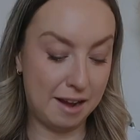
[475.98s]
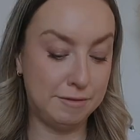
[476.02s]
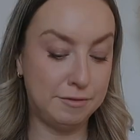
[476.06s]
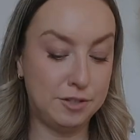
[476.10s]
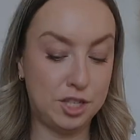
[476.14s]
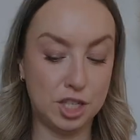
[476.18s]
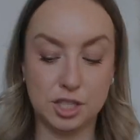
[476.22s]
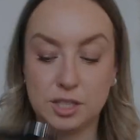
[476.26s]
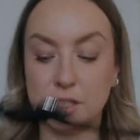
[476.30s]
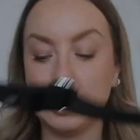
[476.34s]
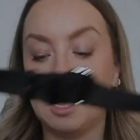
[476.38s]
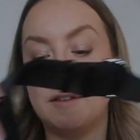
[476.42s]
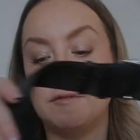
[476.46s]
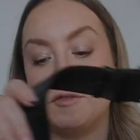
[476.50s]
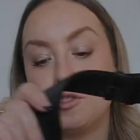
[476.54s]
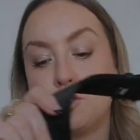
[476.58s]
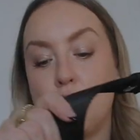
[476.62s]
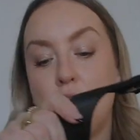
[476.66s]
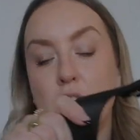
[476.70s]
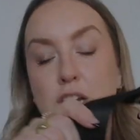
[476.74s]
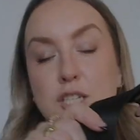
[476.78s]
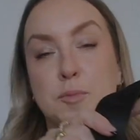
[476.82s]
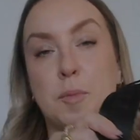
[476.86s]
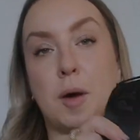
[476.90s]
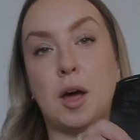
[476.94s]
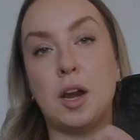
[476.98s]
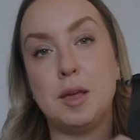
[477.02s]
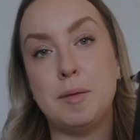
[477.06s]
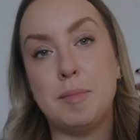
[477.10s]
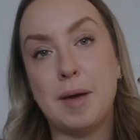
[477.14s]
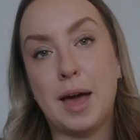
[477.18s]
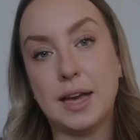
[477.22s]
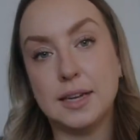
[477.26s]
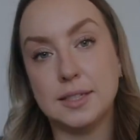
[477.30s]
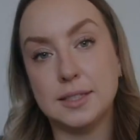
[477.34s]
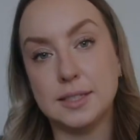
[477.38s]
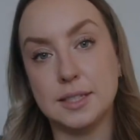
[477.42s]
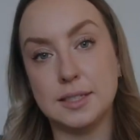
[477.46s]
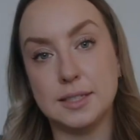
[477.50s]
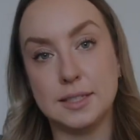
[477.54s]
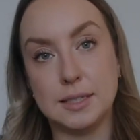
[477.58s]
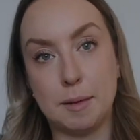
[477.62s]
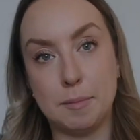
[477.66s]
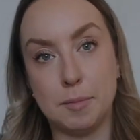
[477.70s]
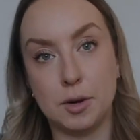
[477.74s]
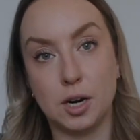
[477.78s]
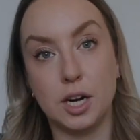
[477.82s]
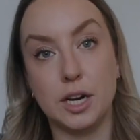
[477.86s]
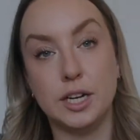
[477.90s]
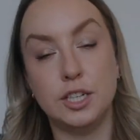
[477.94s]
have just loved crossbody bags this
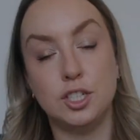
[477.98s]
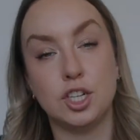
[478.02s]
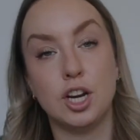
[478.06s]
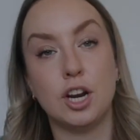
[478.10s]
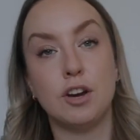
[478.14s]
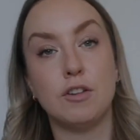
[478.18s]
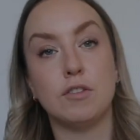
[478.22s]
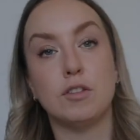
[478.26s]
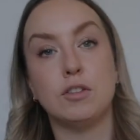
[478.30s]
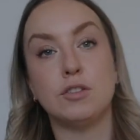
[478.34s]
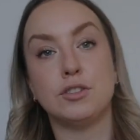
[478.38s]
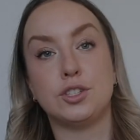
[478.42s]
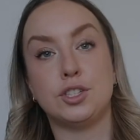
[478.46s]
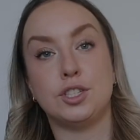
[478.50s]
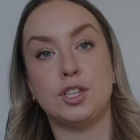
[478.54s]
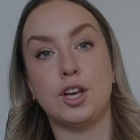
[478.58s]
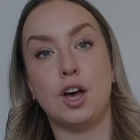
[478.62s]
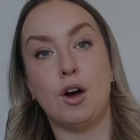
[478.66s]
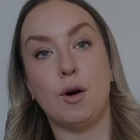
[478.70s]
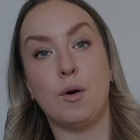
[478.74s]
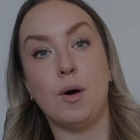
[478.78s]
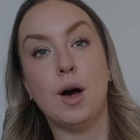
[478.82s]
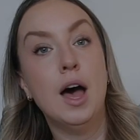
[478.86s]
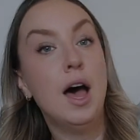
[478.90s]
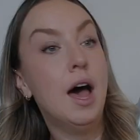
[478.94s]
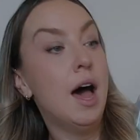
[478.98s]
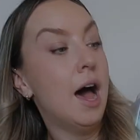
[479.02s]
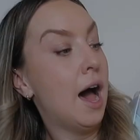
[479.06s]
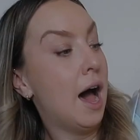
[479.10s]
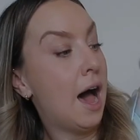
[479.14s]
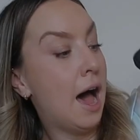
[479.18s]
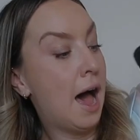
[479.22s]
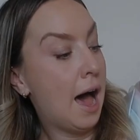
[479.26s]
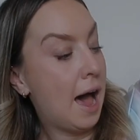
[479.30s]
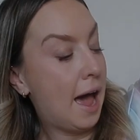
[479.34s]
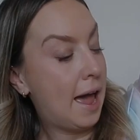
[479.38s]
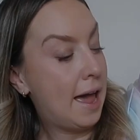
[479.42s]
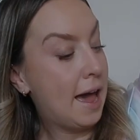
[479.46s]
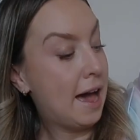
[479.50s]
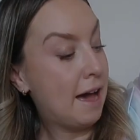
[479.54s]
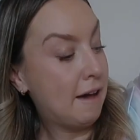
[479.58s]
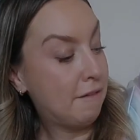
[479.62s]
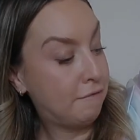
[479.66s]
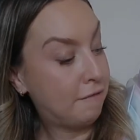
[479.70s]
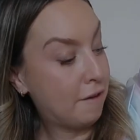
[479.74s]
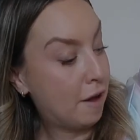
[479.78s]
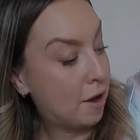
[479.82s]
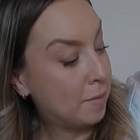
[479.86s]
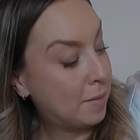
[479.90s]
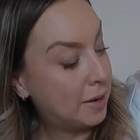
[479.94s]
summer in general. So I
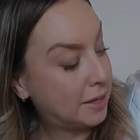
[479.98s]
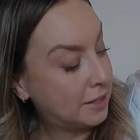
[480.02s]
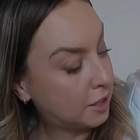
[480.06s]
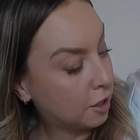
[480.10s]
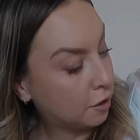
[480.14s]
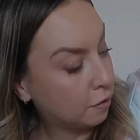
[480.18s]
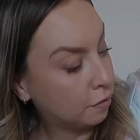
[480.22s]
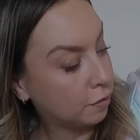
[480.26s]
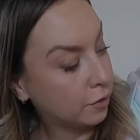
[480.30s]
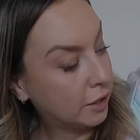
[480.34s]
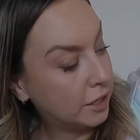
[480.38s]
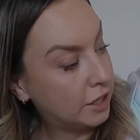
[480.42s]
have found myself